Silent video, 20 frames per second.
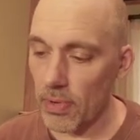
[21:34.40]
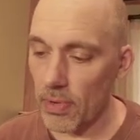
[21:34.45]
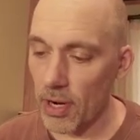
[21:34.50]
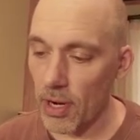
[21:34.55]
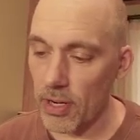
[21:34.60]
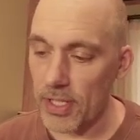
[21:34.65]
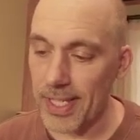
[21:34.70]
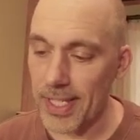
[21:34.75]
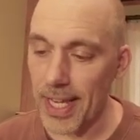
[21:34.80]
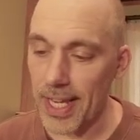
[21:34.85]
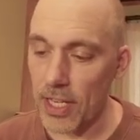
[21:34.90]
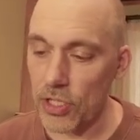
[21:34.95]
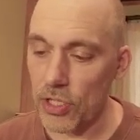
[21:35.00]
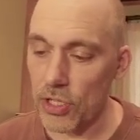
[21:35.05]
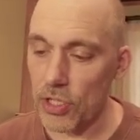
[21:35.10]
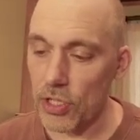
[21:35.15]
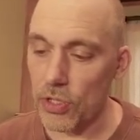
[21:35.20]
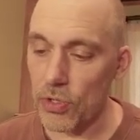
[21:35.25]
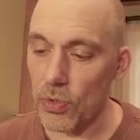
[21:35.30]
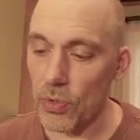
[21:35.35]
are set
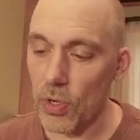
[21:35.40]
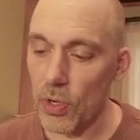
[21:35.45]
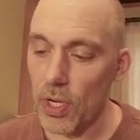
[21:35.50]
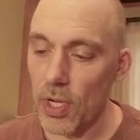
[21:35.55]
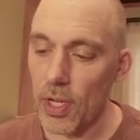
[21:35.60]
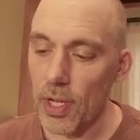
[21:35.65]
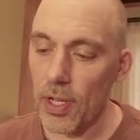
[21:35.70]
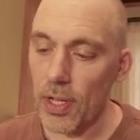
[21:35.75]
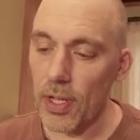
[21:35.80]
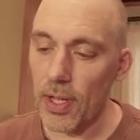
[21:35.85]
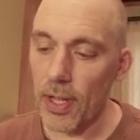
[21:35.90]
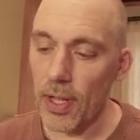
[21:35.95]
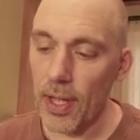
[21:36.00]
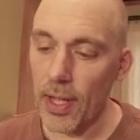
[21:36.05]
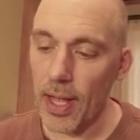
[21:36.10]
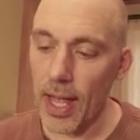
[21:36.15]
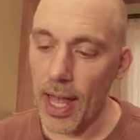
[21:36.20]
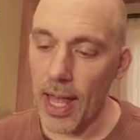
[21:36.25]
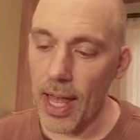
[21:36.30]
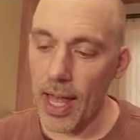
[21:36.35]
to,
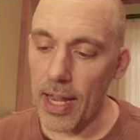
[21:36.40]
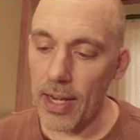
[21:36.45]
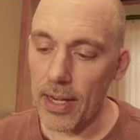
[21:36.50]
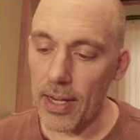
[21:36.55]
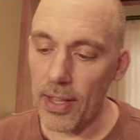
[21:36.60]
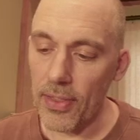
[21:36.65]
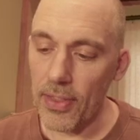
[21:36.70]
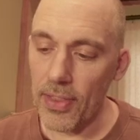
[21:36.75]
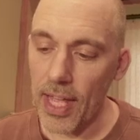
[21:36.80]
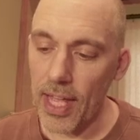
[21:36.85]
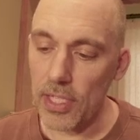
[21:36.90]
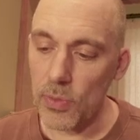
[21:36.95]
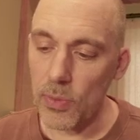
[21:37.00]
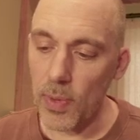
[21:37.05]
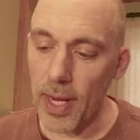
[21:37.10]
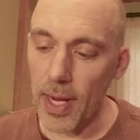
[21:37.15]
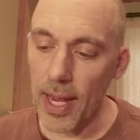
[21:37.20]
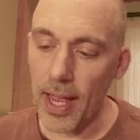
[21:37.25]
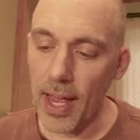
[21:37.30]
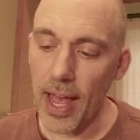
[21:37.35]
and that's
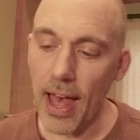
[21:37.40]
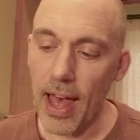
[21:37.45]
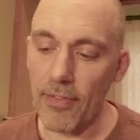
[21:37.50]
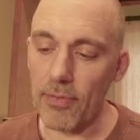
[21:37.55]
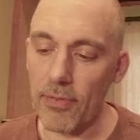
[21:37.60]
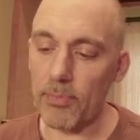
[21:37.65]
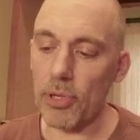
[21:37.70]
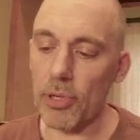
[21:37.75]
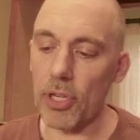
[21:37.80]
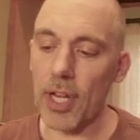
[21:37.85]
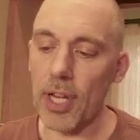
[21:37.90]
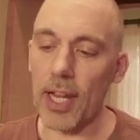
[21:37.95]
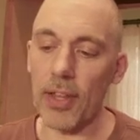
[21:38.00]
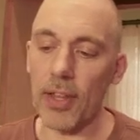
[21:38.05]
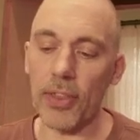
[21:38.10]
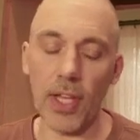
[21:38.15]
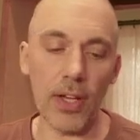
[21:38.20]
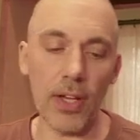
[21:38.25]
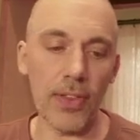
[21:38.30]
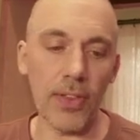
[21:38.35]
why I haven't put
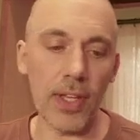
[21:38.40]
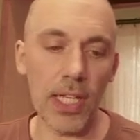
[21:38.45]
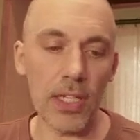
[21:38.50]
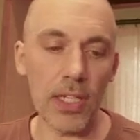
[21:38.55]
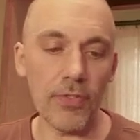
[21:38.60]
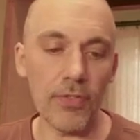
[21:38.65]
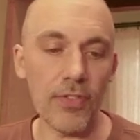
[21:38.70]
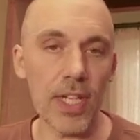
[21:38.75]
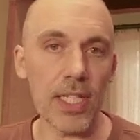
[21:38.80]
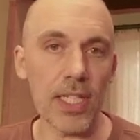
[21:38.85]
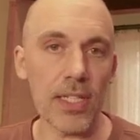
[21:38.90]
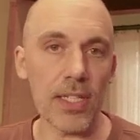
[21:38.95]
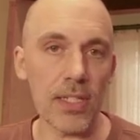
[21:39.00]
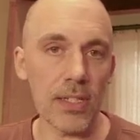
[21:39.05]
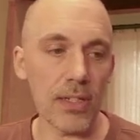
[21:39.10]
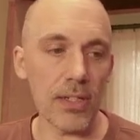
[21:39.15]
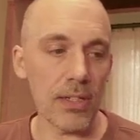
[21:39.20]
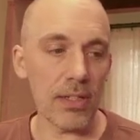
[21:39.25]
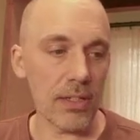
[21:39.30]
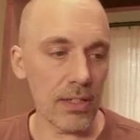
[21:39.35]
anything on the interface
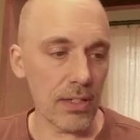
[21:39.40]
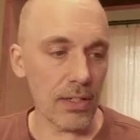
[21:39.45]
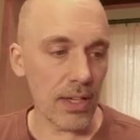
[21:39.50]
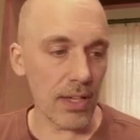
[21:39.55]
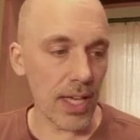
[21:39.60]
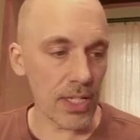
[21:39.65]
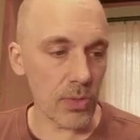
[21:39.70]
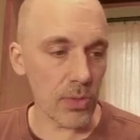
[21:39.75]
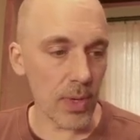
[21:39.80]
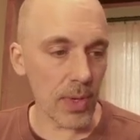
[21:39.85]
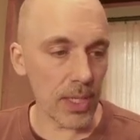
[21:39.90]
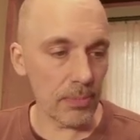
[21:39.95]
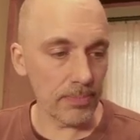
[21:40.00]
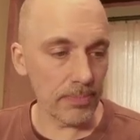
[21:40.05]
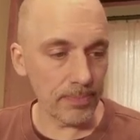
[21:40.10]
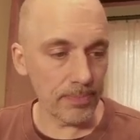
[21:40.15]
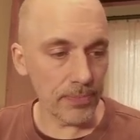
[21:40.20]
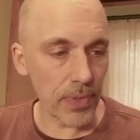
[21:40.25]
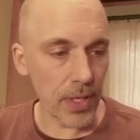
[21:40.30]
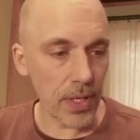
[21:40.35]
as well,
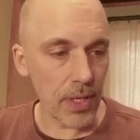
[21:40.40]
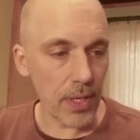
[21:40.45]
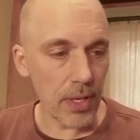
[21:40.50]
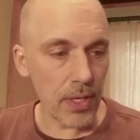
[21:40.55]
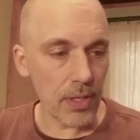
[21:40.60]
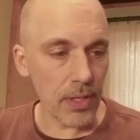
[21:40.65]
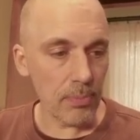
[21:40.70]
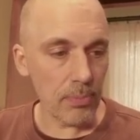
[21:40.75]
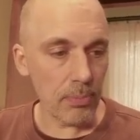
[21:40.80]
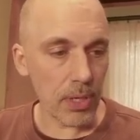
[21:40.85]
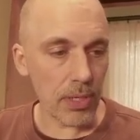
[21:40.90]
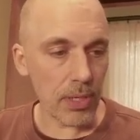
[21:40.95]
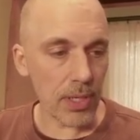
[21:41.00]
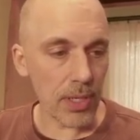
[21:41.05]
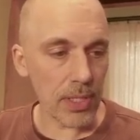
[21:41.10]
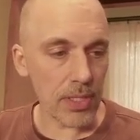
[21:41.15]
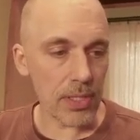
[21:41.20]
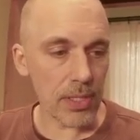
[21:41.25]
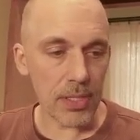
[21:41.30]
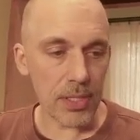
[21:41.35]

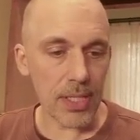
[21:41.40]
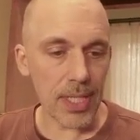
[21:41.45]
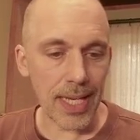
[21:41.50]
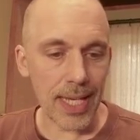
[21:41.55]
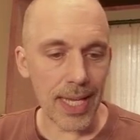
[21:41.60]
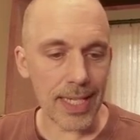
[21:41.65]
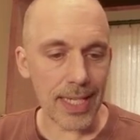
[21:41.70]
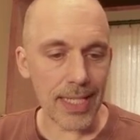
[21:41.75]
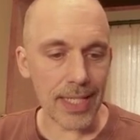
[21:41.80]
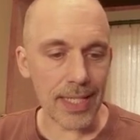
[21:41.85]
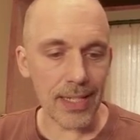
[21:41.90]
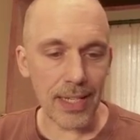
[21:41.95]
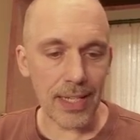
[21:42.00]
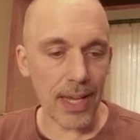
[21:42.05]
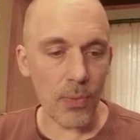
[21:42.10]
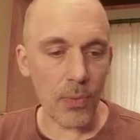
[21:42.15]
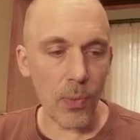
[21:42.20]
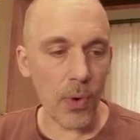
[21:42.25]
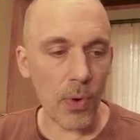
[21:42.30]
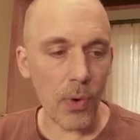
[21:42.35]
because it
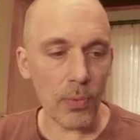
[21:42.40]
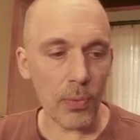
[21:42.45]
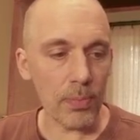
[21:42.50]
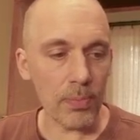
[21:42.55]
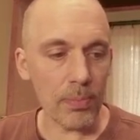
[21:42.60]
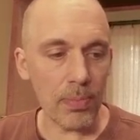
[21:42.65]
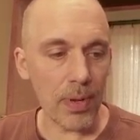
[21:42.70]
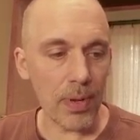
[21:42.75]
won't,